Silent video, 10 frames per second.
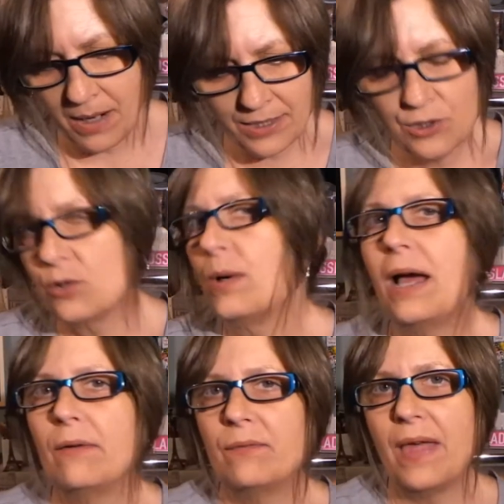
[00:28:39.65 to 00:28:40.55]
I do
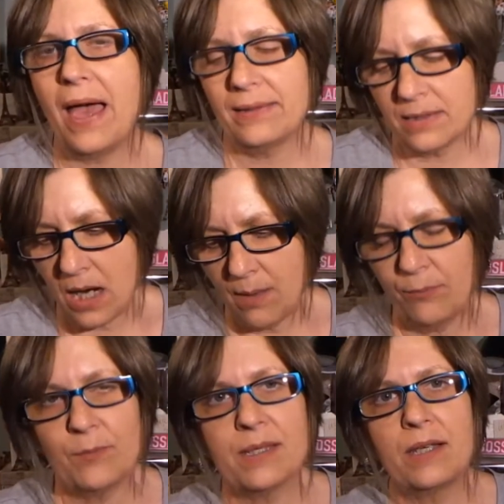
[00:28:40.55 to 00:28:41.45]
have that top
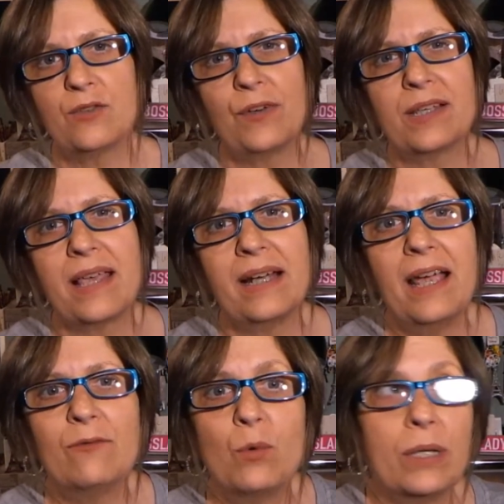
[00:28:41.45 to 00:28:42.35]
from Stitch Fix and I
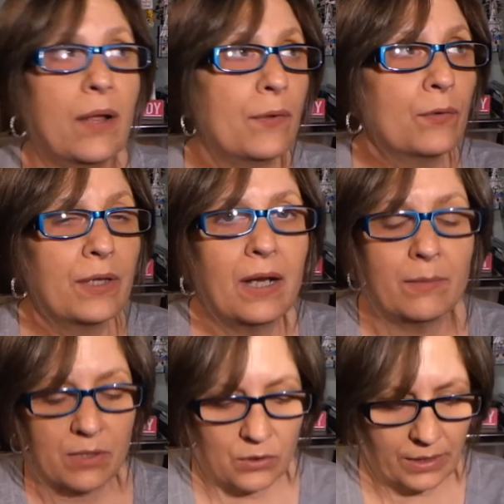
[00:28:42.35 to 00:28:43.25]
have one other that I
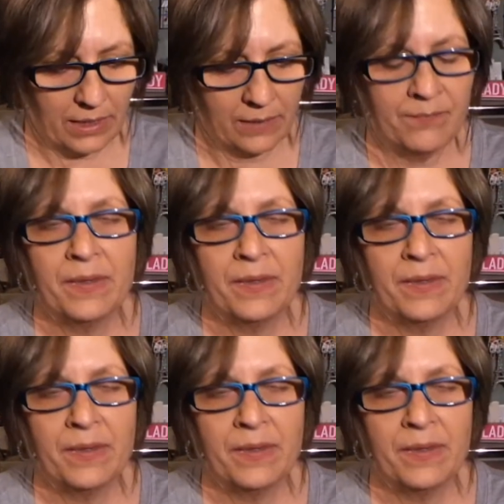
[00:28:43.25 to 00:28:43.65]
was looking